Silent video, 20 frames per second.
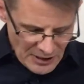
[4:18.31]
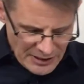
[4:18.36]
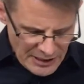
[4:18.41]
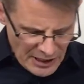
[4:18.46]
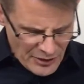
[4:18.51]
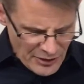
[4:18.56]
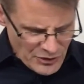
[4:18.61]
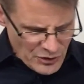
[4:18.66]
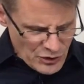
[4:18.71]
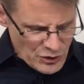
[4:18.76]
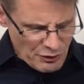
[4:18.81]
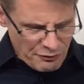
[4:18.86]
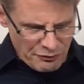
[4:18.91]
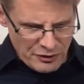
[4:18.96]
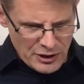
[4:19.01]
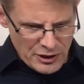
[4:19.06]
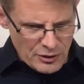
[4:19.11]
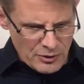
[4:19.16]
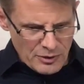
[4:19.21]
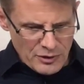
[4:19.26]
Now, this is a
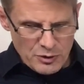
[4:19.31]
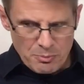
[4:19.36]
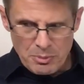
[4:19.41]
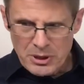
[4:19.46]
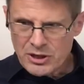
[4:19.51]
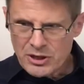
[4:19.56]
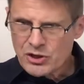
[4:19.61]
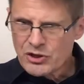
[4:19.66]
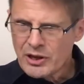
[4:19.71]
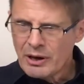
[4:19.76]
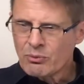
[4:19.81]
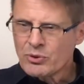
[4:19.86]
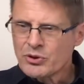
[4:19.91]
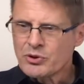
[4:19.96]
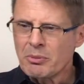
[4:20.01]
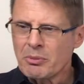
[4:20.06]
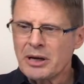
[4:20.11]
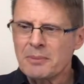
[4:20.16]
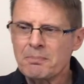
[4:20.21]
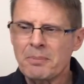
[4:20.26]
figure of speech that
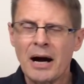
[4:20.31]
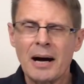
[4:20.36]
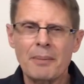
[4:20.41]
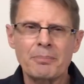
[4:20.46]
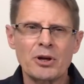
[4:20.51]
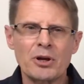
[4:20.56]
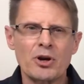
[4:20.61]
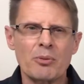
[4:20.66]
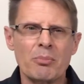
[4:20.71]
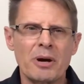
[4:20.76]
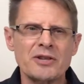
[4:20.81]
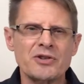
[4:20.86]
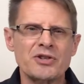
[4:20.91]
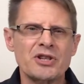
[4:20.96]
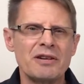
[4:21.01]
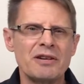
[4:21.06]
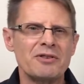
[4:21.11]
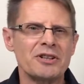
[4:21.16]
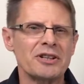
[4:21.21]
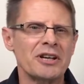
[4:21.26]
was made popular by
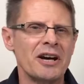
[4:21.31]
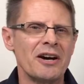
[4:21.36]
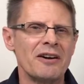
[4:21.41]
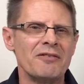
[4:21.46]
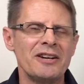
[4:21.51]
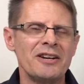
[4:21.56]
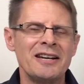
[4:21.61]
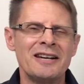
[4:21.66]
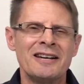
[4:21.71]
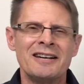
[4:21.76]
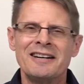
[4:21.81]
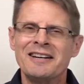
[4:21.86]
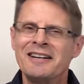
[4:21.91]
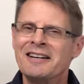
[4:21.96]
Stephen Covey,